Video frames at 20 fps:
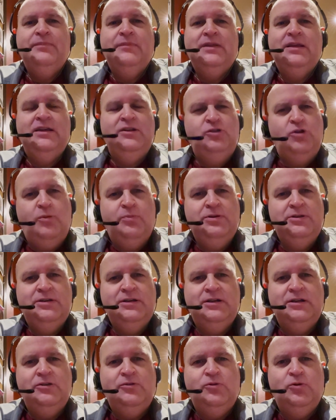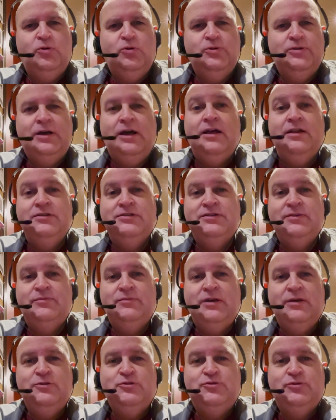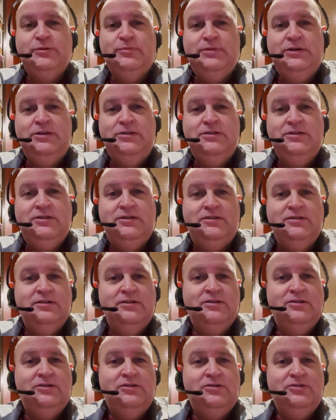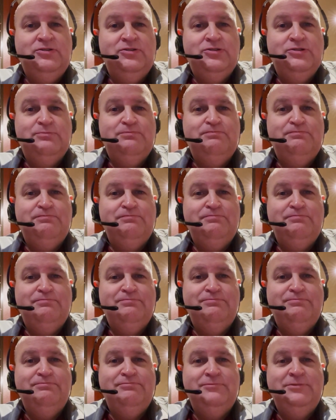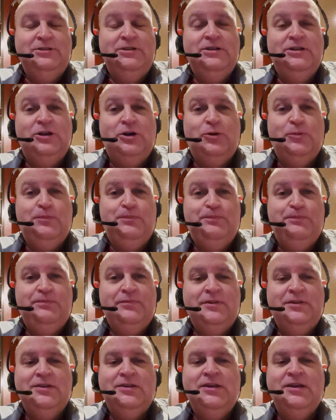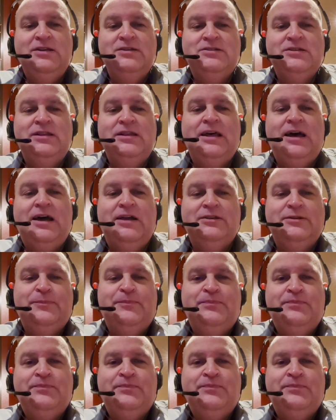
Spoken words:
In no particular order, and sometimes repeated because, you know, things are that.